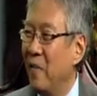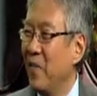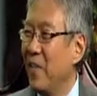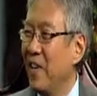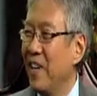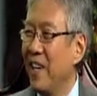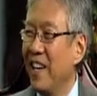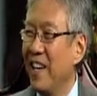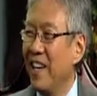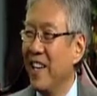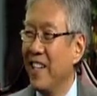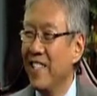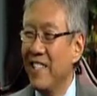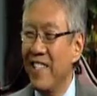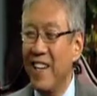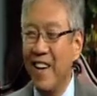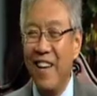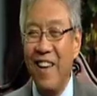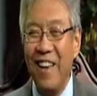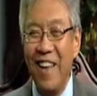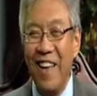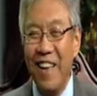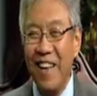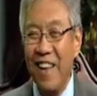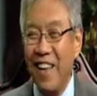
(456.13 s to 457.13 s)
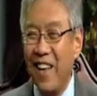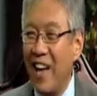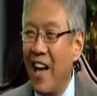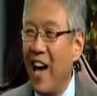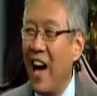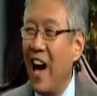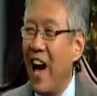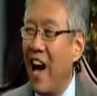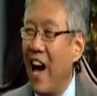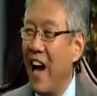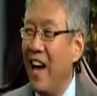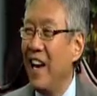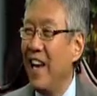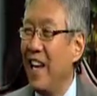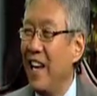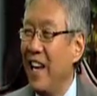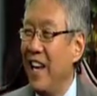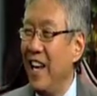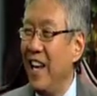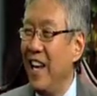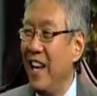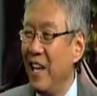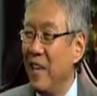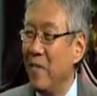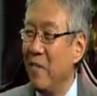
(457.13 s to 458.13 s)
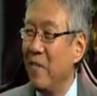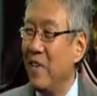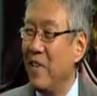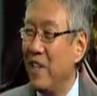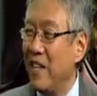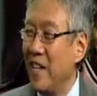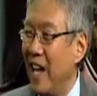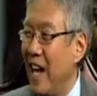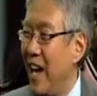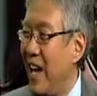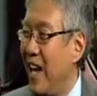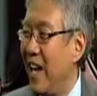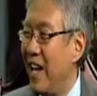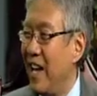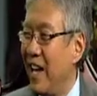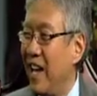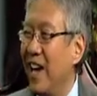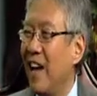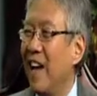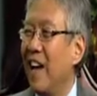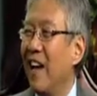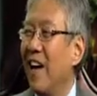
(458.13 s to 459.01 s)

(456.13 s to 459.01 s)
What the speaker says: because they're like, I need him today.